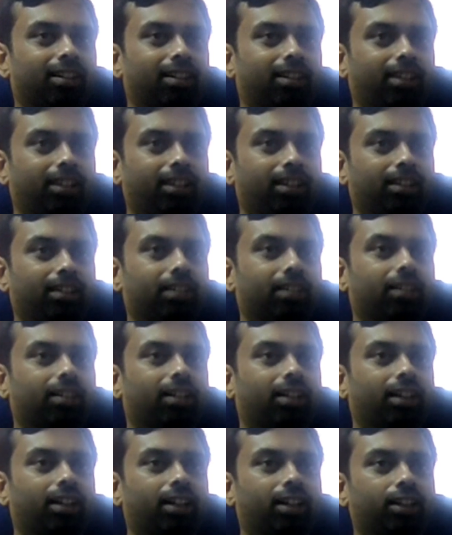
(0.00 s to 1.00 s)
Later,
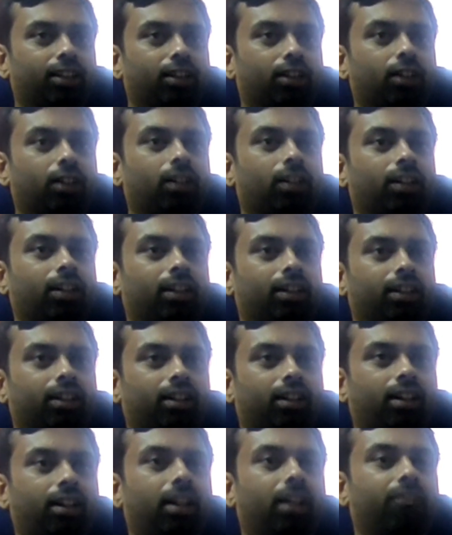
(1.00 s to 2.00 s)
like I thought, like
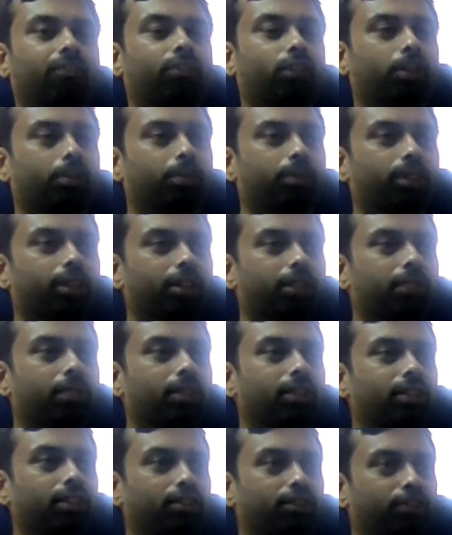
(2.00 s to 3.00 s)
I have to upgrade
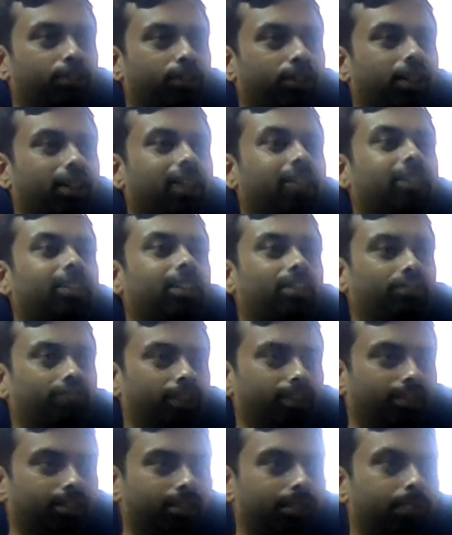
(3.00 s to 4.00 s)
myself to the next
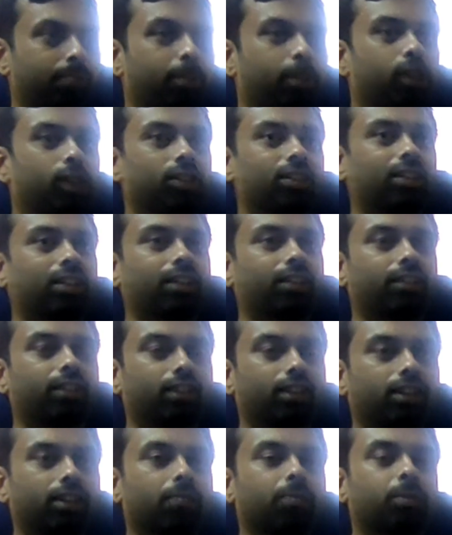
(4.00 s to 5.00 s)
level, because like when
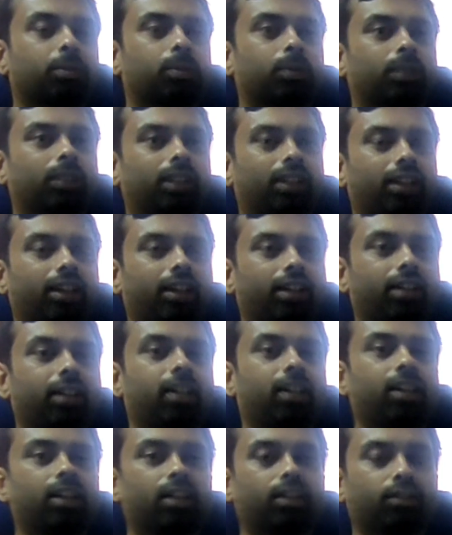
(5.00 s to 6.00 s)
it comes with NIT,
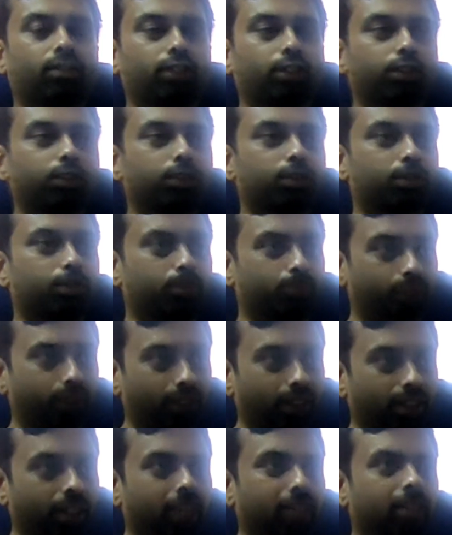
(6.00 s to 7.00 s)
like we used to
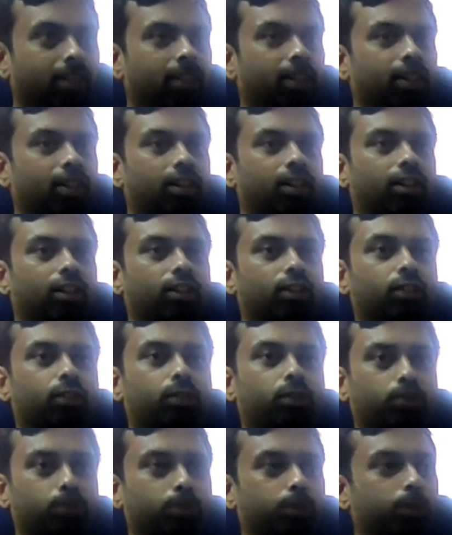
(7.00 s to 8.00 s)
train
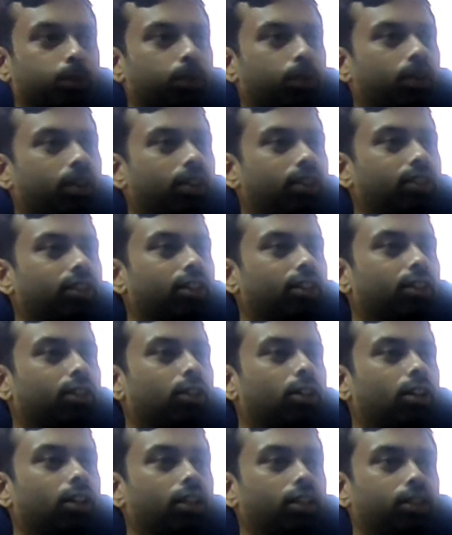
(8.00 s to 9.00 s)
school students and
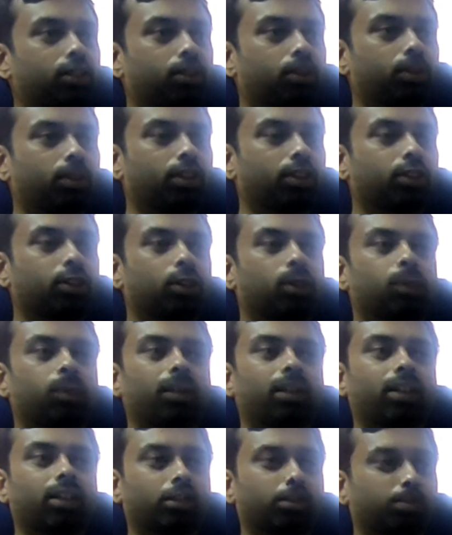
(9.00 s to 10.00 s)
college students on
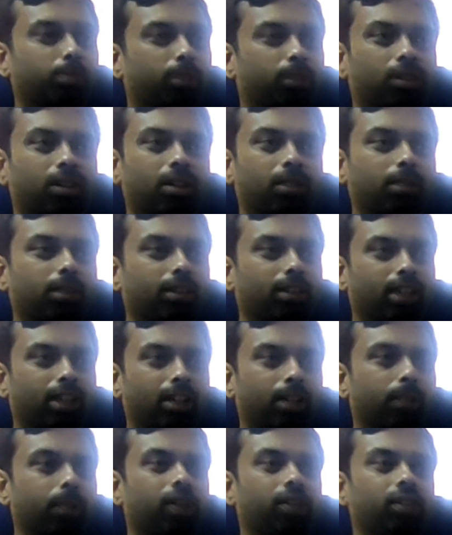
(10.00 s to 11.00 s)
various programming
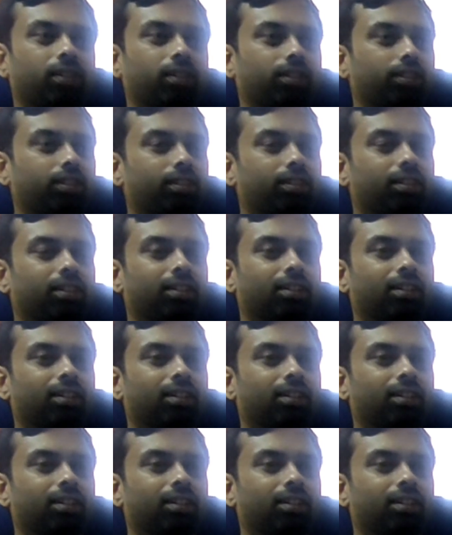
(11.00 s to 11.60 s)
languages.